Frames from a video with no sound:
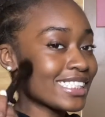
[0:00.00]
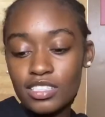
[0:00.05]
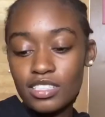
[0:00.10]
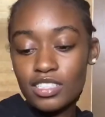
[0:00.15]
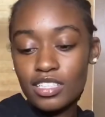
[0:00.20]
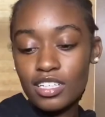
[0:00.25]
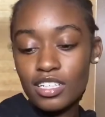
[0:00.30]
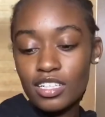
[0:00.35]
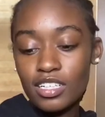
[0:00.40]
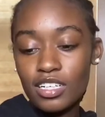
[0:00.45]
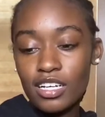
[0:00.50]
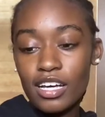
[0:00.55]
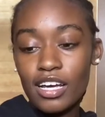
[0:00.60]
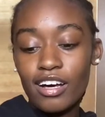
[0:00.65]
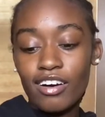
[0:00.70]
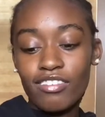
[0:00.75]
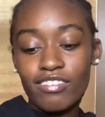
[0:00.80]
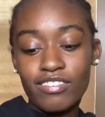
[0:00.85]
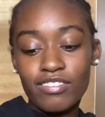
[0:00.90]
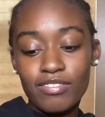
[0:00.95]
uh,
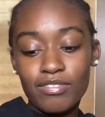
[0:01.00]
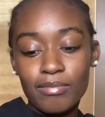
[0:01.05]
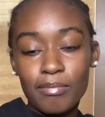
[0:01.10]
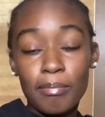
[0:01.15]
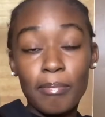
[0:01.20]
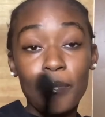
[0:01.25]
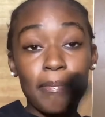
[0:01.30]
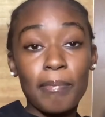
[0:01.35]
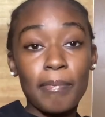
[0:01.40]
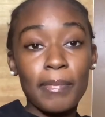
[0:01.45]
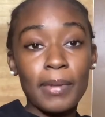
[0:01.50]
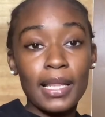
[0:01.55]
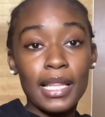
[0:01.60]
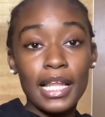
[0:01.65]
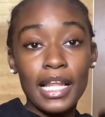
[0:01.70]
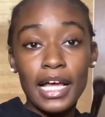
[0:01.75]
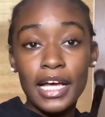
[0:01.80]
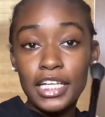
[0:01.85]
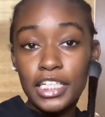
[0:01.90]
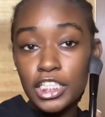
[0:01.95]
Elf
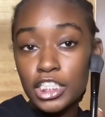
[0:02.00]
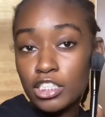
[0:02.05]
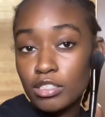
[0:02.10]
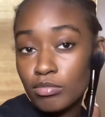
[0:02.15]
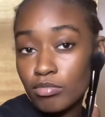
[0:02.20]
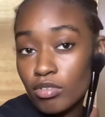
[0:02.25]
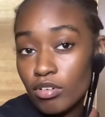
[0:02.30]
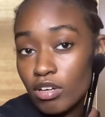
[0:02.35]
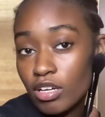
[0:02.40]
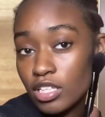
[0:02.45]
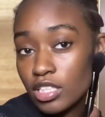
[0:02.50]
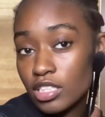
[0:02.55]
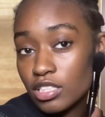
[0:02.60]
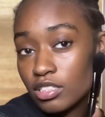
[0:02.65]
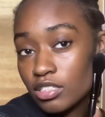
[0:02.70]
blush brush.